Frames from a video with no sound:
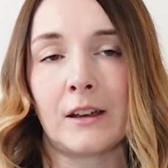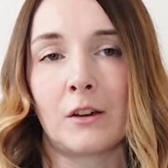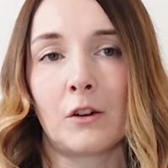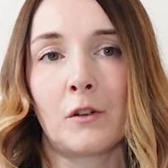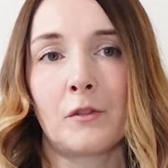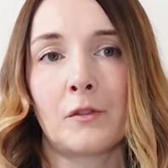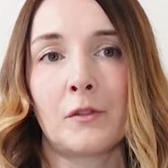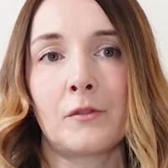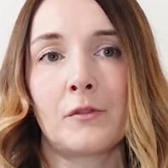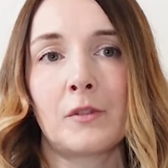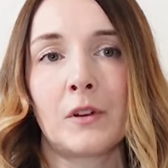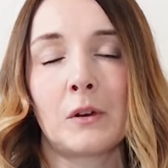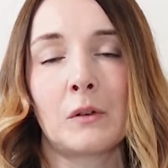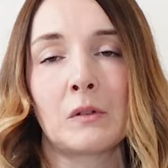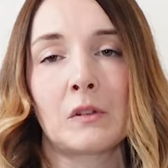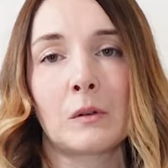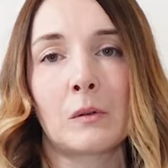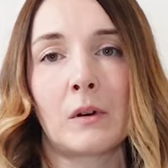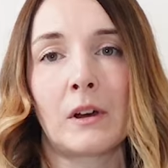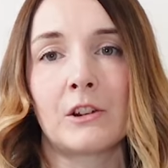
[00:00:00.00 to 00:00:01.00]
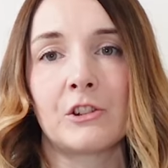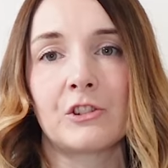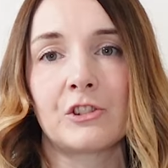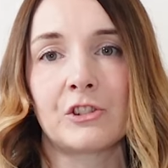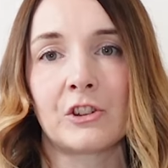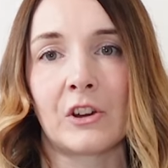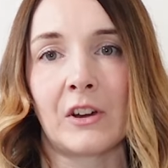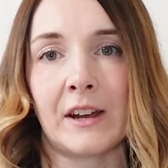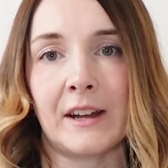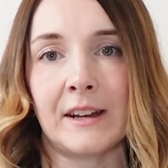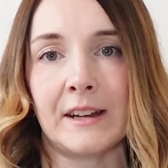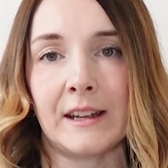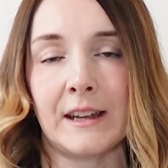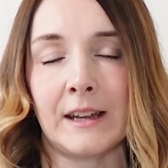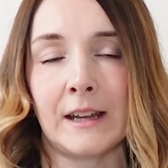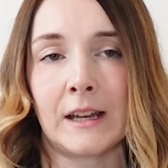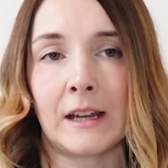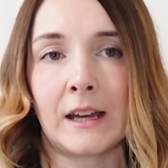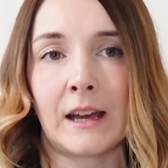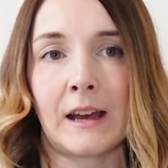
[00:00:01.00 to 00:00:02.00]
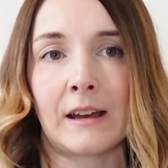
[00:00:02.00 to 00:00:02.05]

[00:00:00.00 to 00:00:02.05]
It often feels quite shiny and it